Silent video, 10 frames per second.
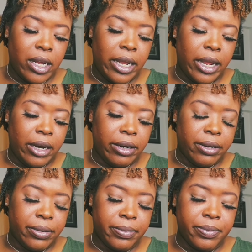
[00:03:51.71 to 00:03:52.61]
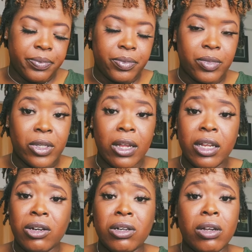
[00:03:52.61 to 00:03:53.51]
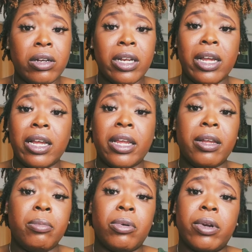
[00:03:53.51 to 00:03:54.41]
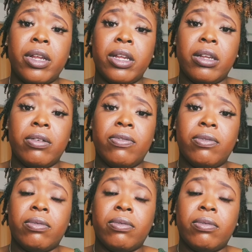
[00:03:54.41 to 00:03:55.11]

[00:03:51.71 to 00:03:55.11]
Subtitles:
And I let her know that I can't breathe.